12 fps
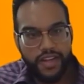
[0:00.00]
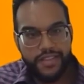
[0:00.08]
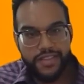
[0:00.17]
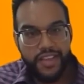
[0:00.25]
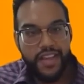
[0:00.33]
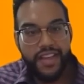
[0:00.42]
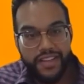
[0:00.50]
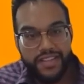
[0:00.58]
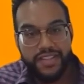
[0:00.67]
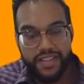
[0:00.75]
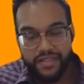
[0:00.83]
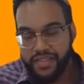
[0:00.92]
sales,
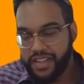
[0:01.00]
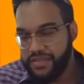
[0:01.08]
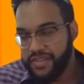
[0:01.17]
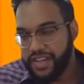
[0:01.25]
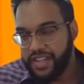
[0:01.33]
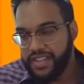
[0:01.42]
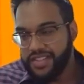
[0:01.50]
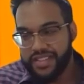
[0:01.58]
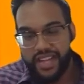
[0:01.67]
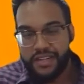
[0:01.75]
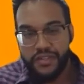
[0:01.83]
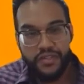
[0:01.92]
at the very least,
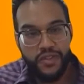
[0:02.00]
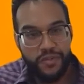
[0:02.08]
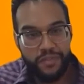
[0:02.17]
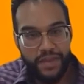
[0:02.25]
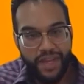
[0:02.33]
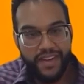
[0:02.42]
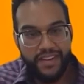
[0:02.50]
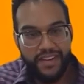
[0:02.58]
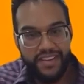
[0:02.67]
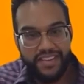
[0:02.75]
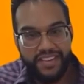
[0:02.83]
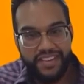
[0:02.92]
titles don't matter.
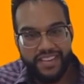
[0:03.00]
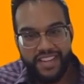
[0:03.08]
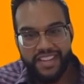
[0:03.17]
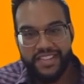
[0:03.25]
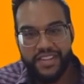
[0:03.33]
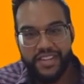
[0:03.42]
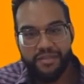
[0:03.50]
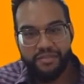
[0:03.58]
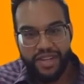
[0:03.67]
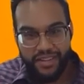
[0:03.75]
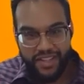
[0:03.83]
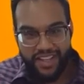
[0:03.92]
It's all
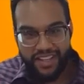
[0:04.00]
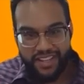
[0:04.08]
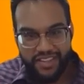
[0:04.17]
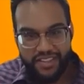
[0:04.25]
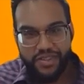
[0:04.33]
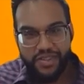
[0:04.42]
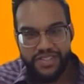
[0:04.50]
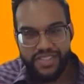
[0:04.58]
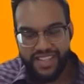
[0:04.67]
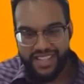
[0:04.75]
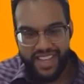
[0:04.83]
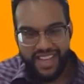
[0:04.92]
about, like Nicole
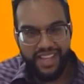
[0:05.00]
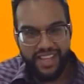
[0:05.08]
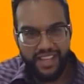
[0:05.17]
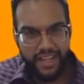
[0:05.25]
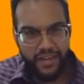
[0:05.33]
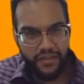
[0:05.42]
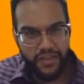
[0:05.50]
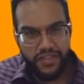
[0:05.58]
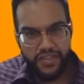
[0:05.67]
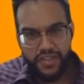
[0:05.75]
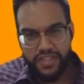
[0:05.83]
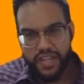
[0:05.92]
said, taking that
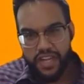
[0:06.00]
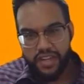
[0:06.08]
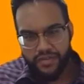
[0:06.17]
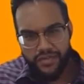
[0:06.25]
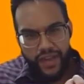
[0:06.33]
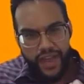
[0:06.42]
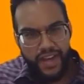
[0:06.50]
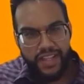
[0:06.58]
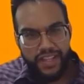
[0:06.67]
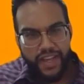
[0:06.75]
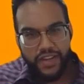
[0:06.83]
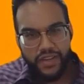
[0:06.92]
research, finding
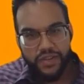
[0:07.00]
that